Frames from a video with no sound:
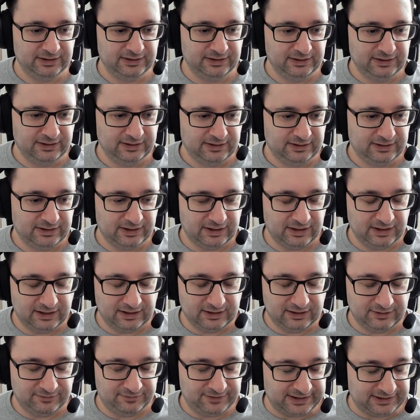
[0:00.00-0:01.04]
The
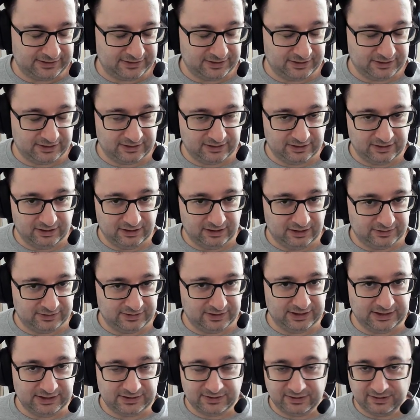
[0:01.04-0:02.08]
fact that a lot of
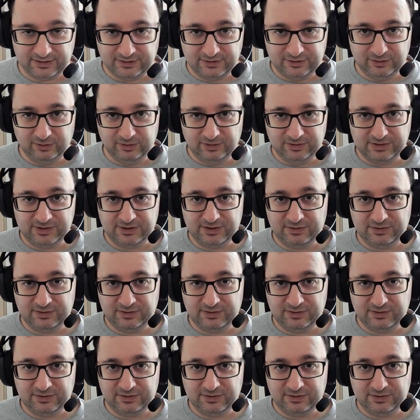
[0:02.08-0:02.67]
these other tools